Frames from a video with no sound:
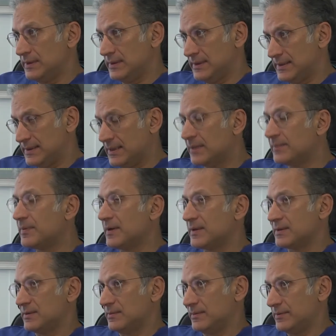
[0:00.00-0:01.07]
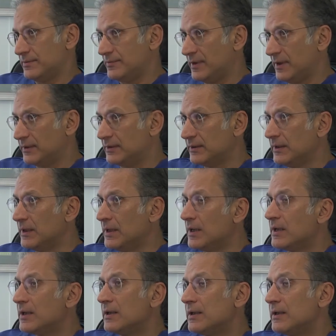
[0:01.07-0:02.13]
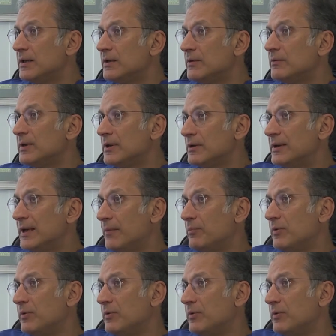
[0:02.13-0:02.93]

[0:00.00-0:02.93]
is not possible, right? When